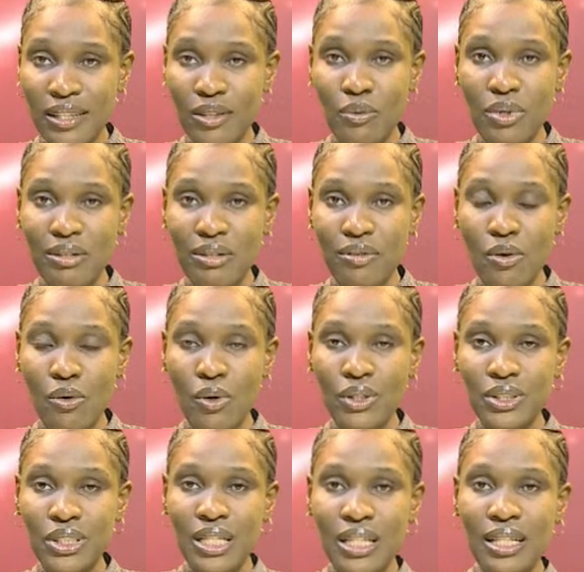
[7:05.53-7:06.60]
and the way
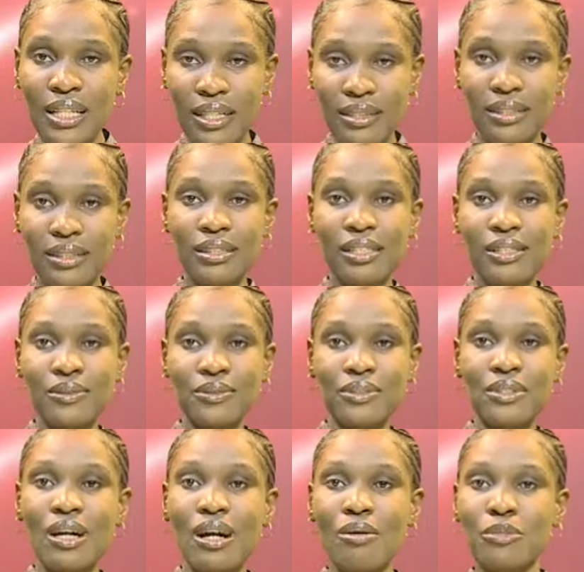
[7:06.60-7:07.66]
forward.
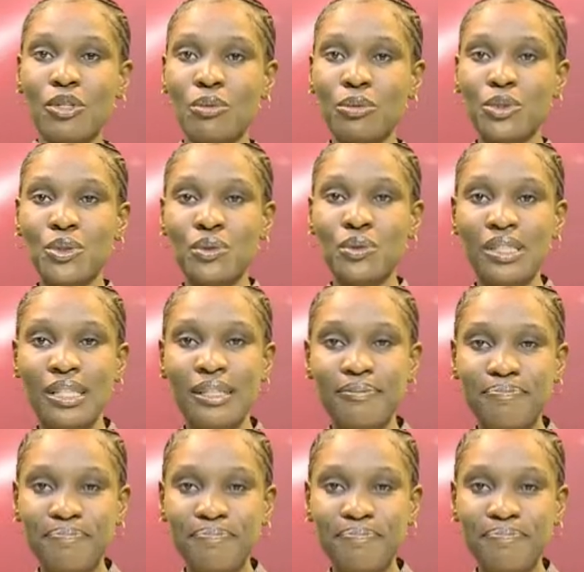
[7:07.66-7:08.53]
Details coming up shortly.